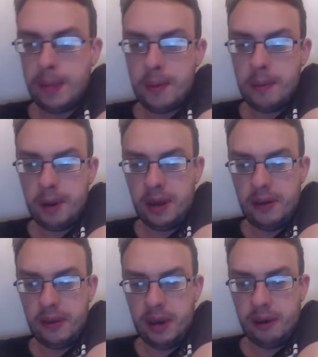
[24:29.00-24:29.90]
But you never
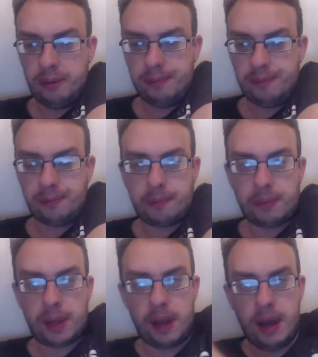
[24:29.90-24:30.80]
know.
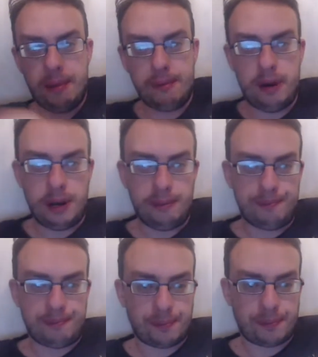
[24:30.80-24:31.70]
Um, right,
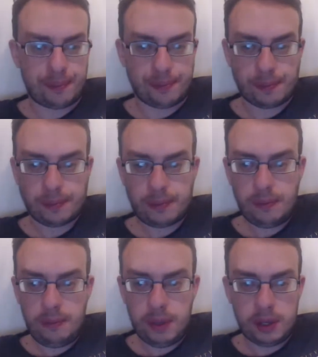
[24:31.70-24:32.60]

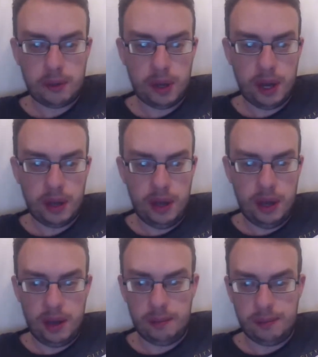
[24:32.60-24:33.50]
so we get the
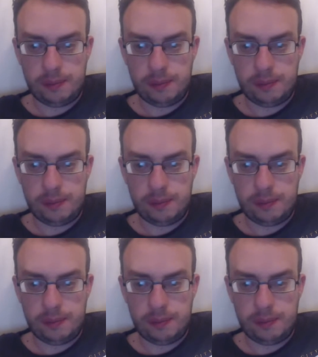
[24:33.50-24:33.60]
um,